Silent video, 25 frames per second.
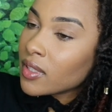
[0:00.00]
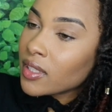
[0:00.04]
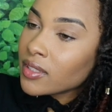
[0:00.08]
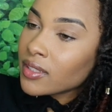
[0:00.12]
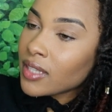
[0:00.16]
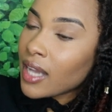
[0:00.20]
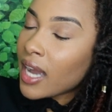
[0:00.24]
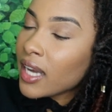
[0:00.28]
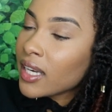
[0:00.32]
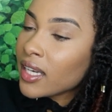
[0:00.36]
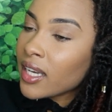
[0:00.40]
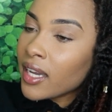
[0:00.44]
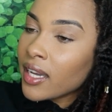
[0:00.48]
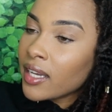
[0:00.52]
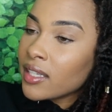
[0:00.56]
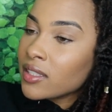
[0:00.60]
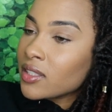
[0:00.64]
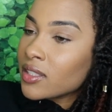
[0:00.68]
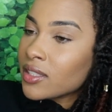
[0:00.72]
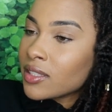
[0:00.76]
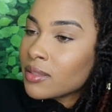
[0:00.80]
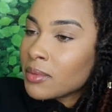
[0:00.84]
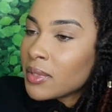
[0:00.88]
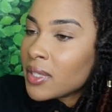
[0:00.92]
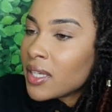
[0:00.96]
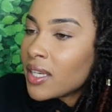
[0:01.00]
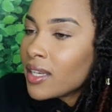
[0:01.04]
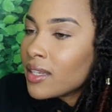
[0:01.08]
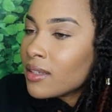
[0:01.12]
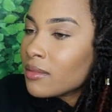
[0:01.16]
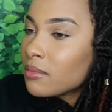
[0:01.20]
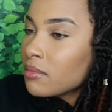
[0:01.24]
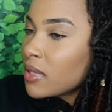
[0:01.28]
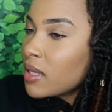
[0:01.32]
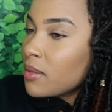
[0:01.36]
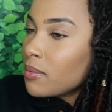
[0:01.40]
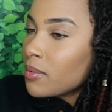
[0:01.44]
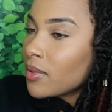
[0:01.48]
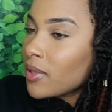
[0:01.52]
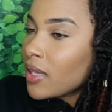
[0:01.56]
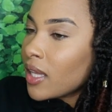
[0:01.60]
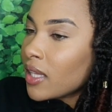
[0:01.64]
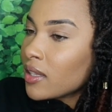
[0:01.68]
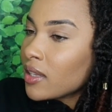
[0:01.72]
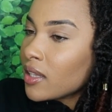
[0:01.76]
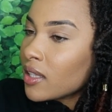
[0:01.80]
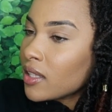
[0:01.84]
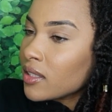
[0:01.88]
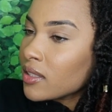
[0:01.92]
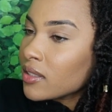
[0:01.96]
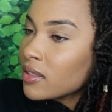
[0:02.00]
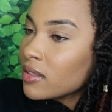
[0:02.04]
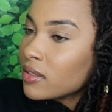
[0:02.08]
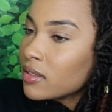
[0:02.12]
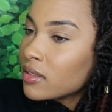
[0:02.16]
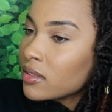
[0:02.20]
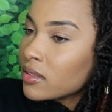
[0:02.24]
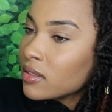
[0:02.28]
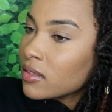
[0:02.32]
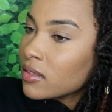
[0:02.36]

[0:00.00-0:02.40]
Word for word: Cause I can't just be hitting people like this.